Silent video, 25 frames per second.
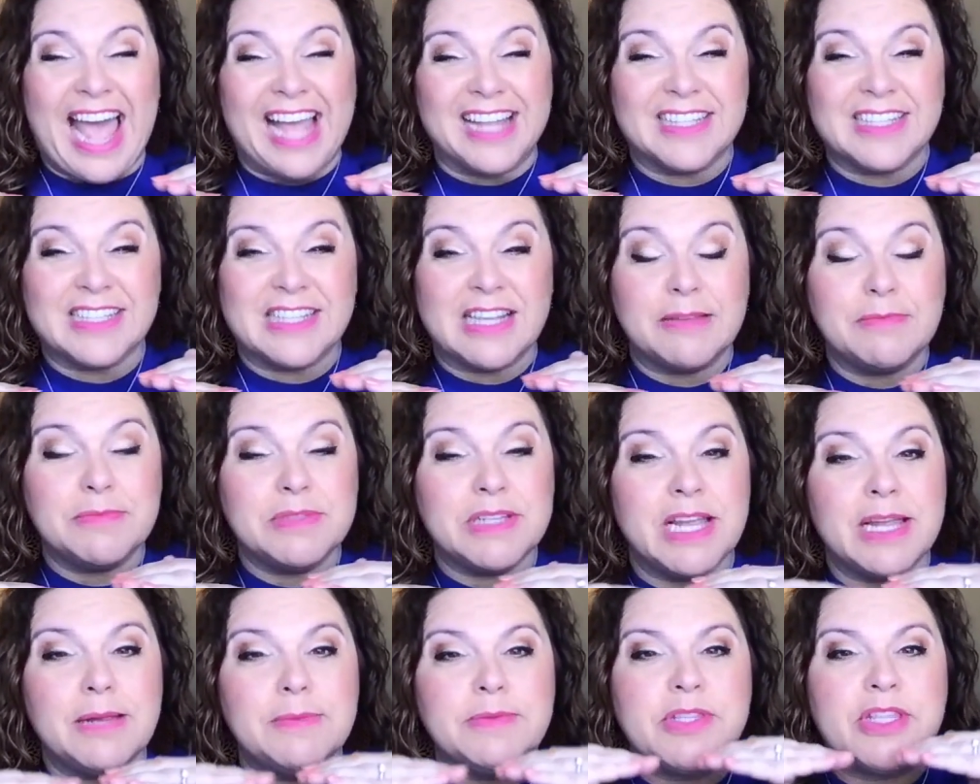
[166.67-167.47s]
And
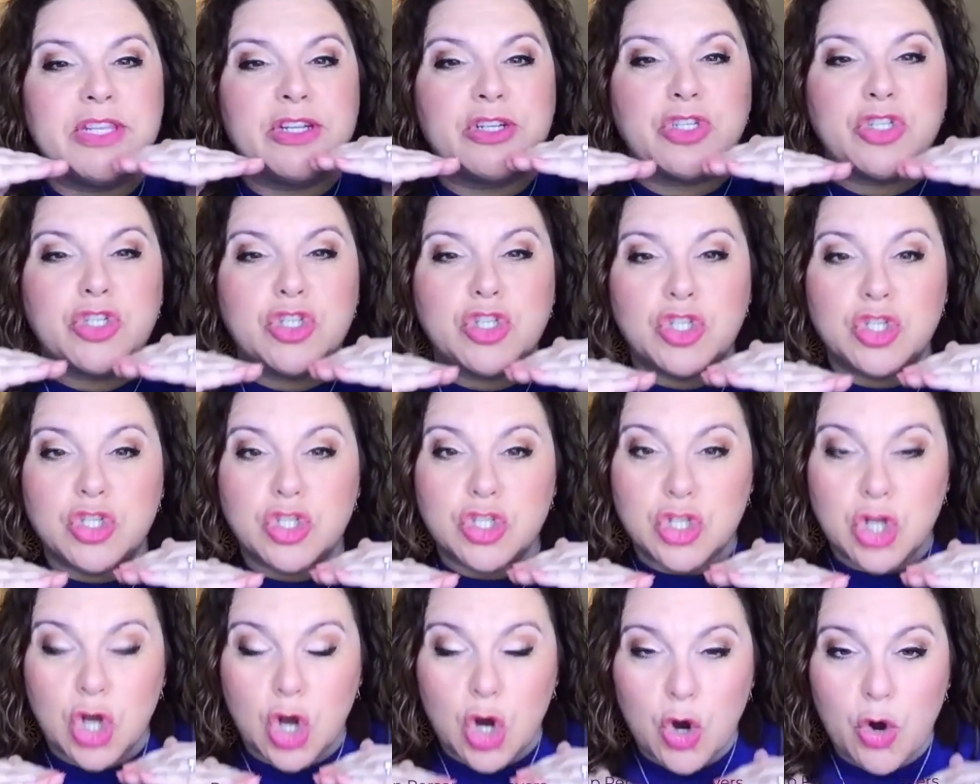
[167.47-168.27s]
sometimes they're
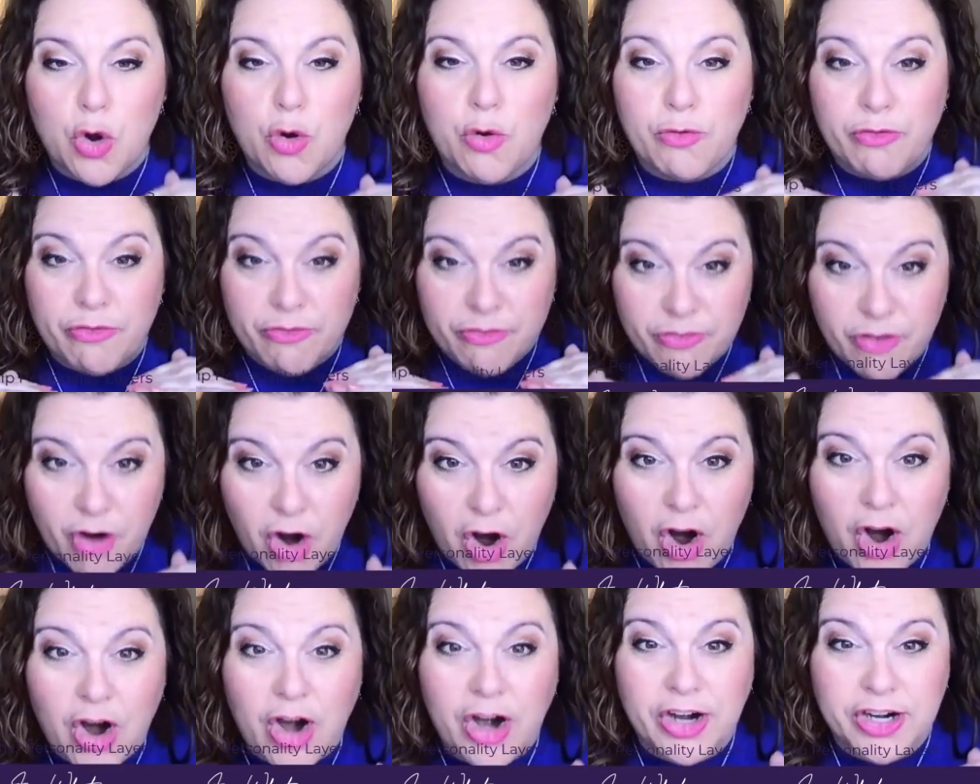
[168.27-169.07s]
so
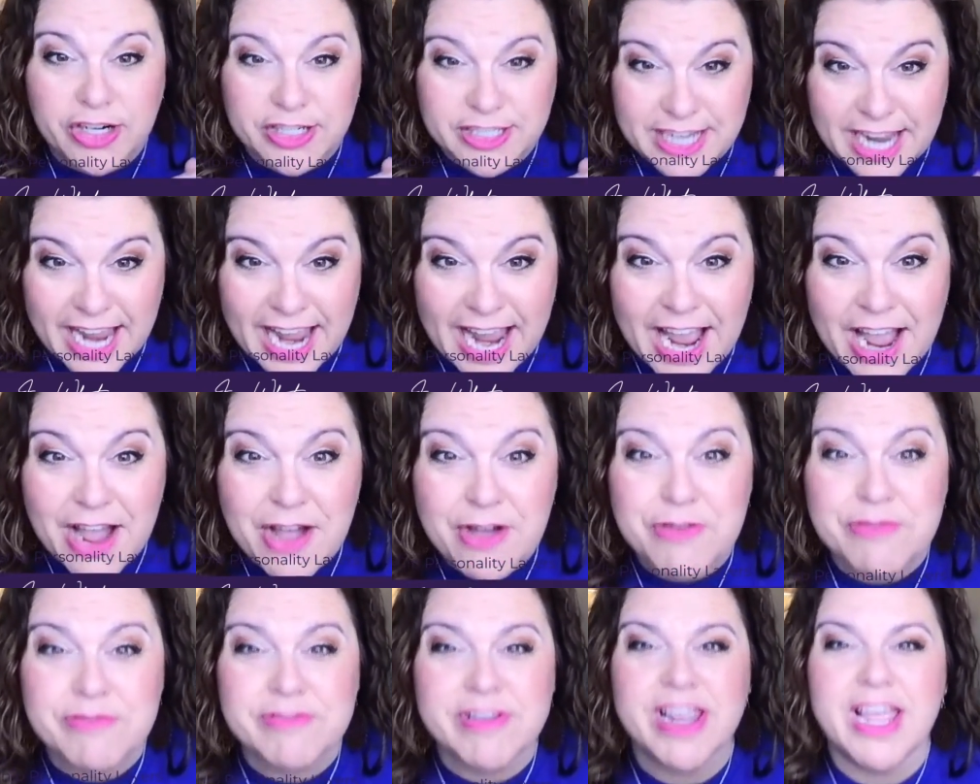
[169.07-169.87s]
far
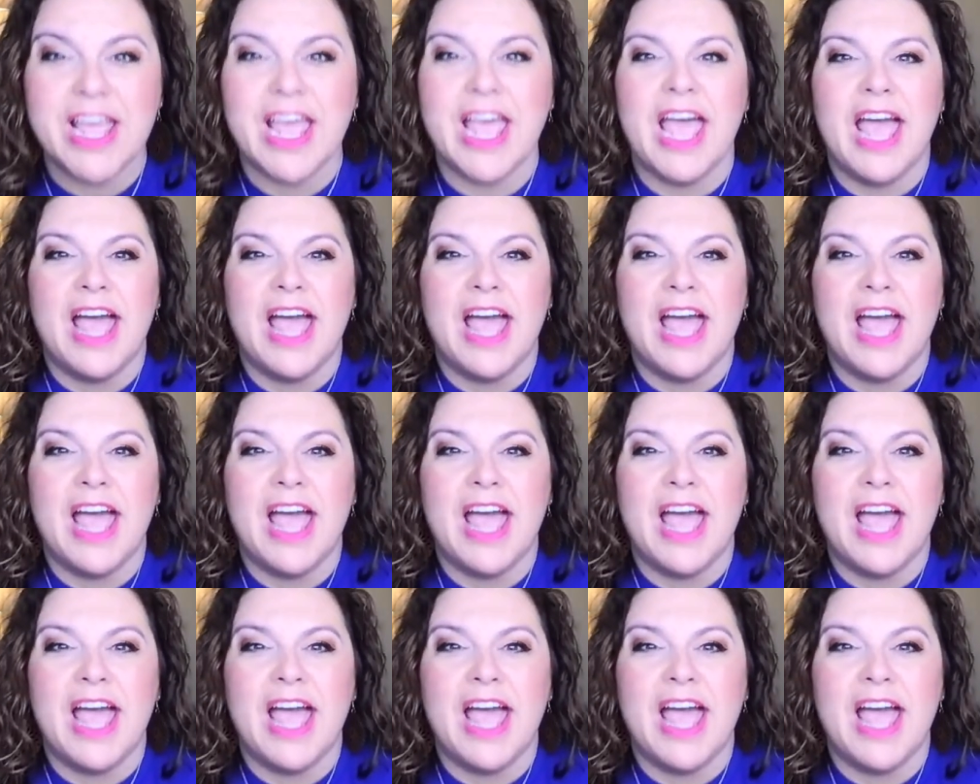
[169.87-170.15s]
down